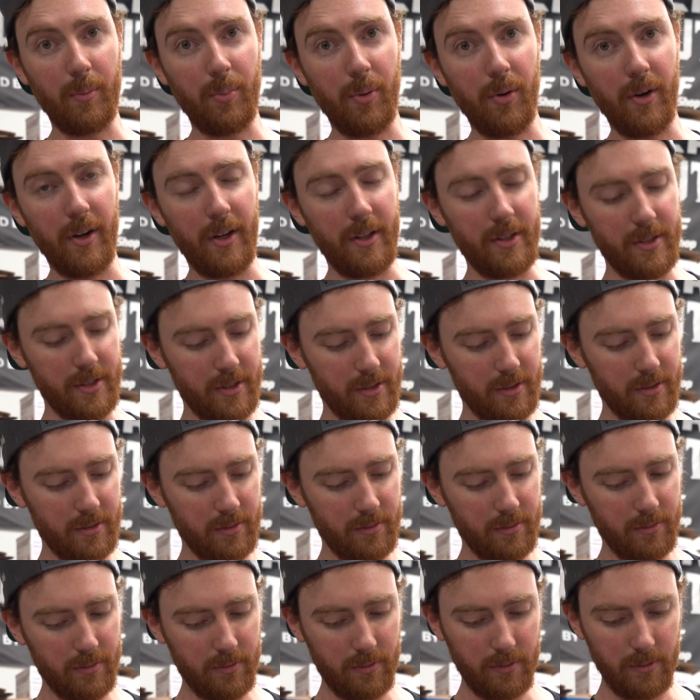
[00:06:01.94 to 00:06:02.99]
points.
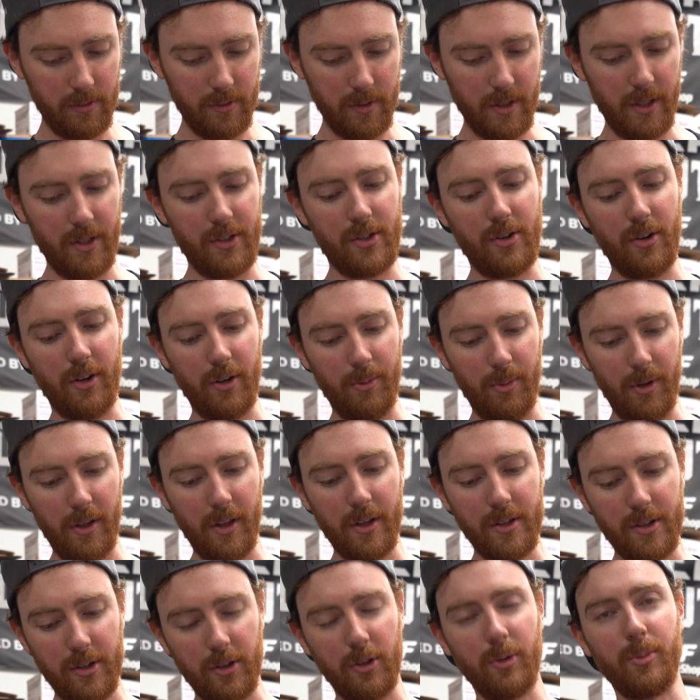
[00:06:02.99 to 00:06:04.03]
It's going to be
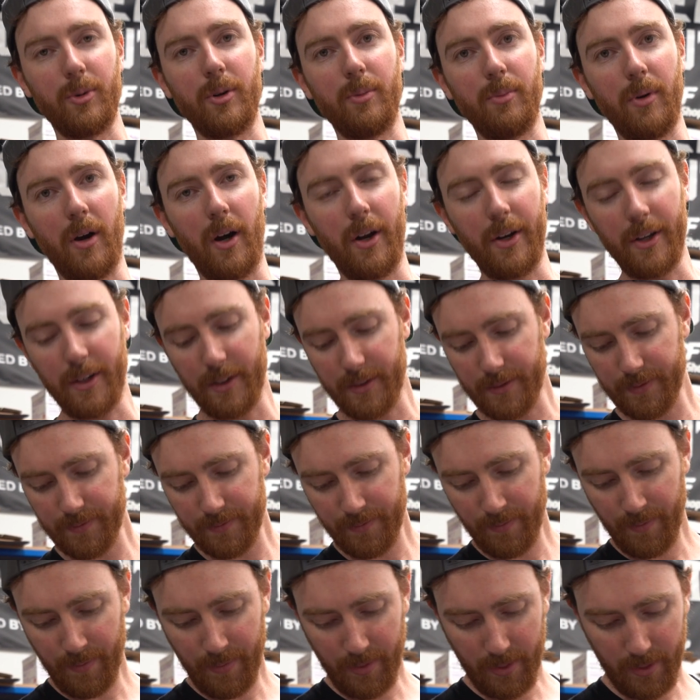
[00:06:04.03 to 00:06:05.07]
this aluminum body.
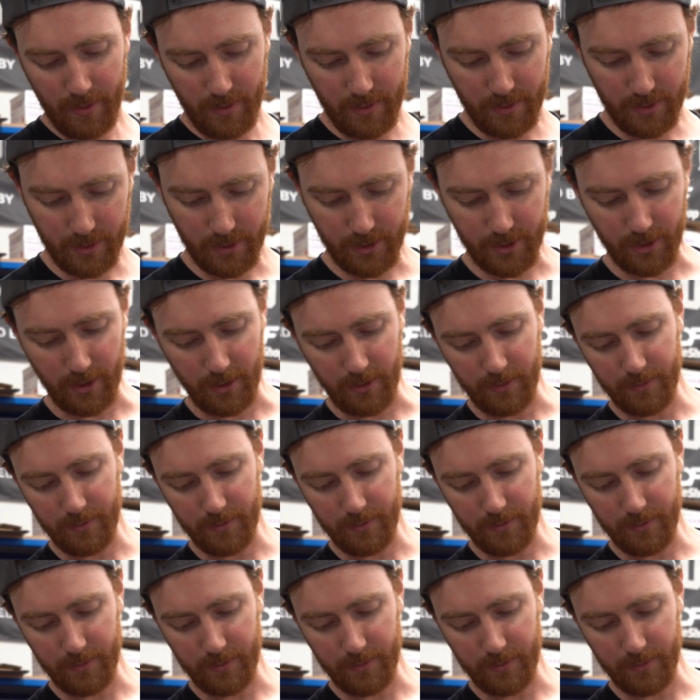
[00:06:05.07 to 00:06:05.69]
So